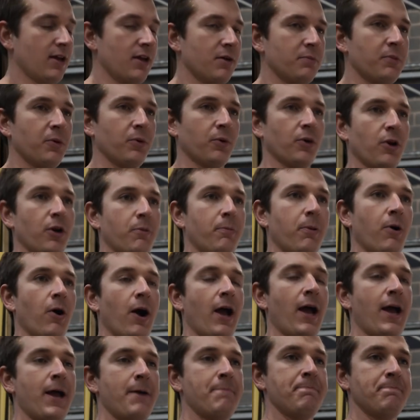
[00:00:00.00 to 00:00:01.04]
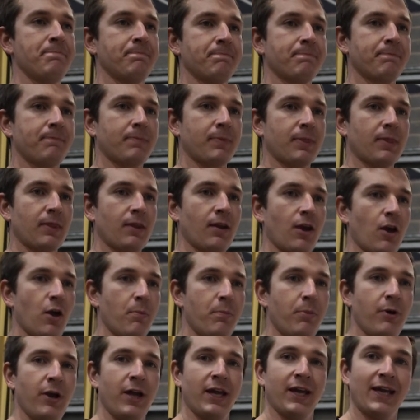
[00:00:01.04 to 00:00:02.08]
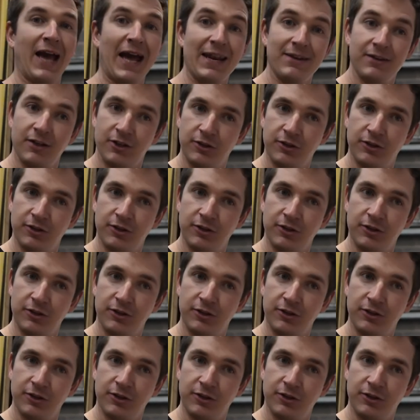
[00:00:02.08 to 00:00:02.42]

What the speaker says: but we're going to put a brake and